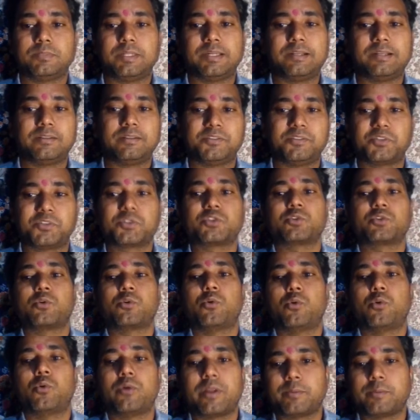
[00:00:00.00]
English
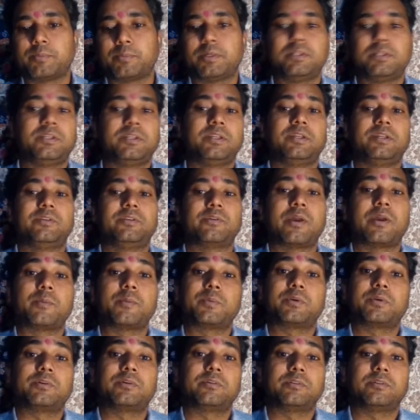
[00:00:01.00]
or Nepali
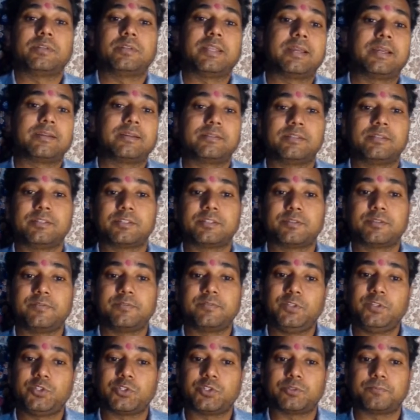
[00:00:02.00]
grammar lack this
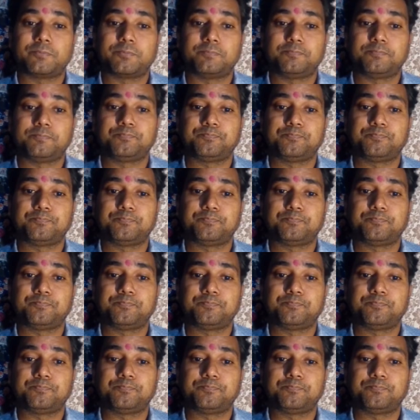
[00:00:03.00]
feature.